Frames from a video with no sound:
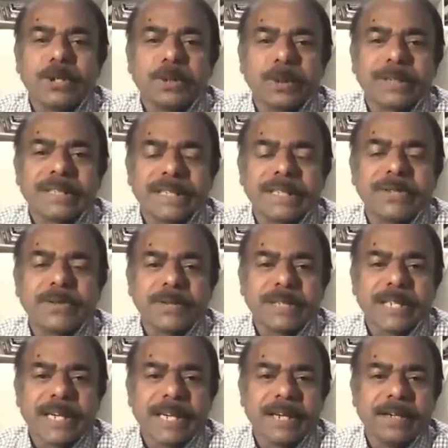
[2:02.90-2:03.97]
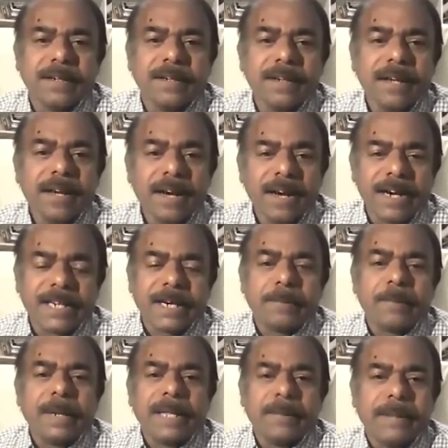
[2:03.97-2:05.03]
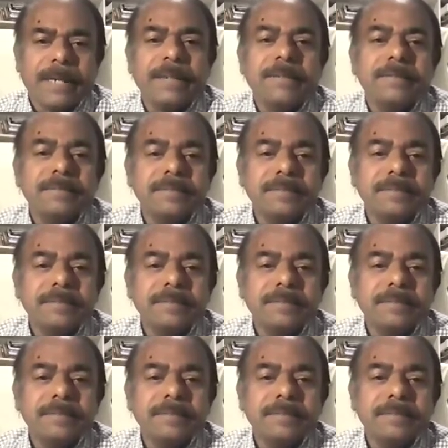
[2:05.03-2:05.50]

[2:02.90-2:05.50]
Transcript: questions which are troubling me.